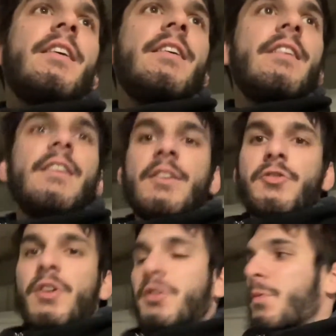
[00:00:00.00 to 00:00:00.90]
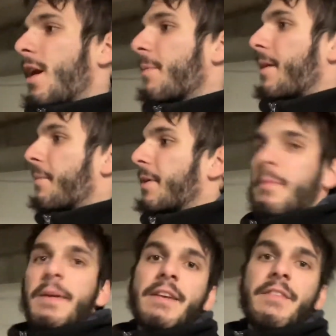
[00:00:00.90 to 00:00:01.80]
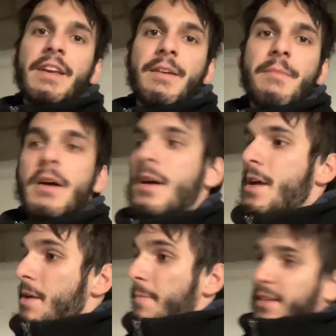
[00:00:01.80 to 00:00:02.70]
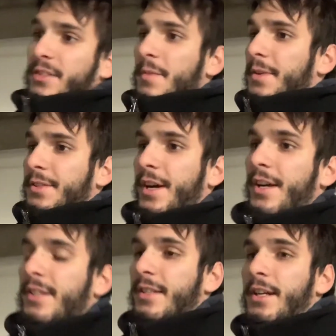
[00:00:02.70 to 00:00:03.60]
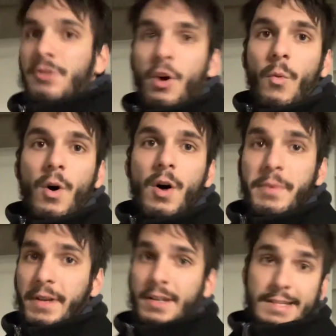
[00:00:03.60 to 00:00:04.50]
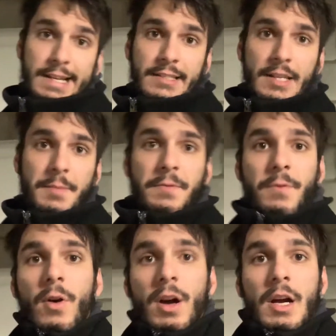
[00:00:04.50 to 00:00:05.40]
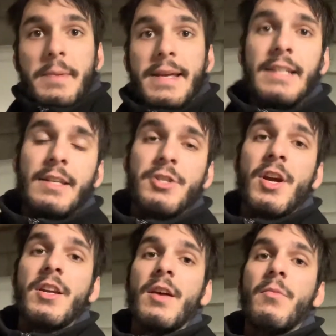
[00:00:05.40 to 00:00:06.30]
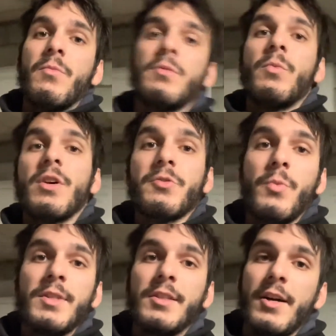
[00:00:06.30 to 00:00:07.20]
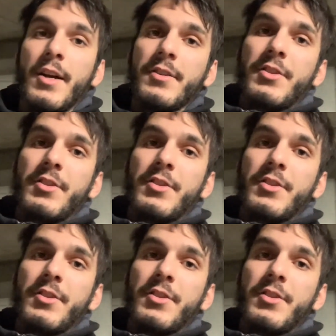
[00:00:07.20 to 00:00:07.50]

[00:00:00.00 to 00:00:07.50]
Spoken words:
Yeah. Trunk swap, and I'm going to be giving him my summer tires that I don't want because, like I said before, I'm going to be getting the JDM wheels with the tires